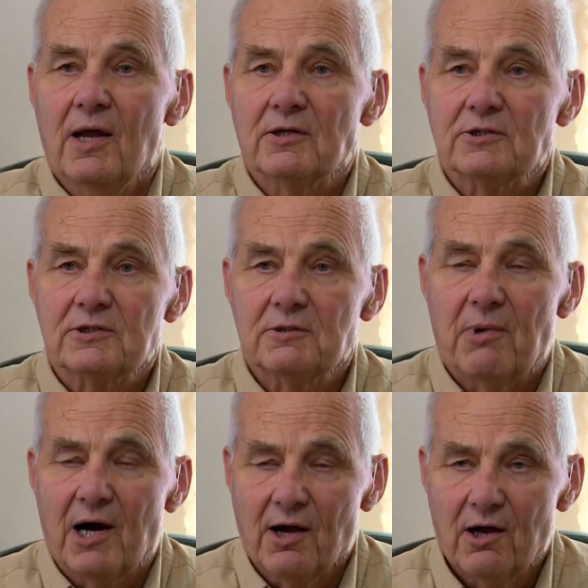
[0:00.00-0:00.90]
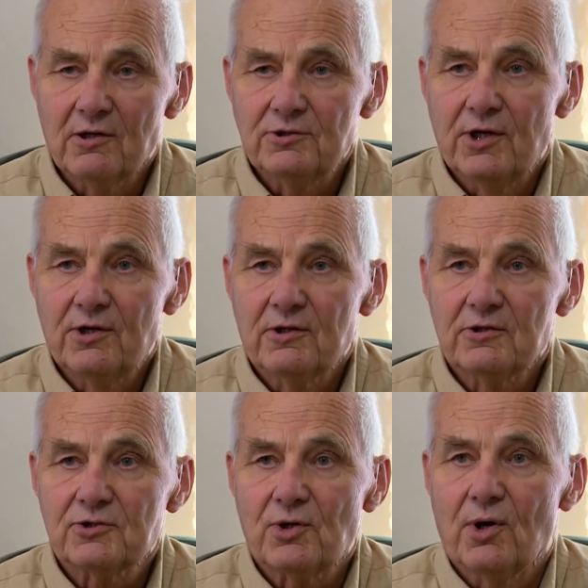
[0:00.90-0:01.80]
It's the biology in
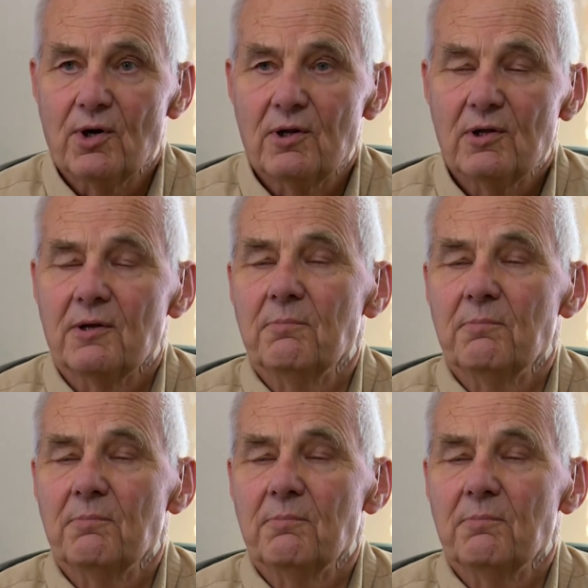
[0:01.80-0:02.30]
the soil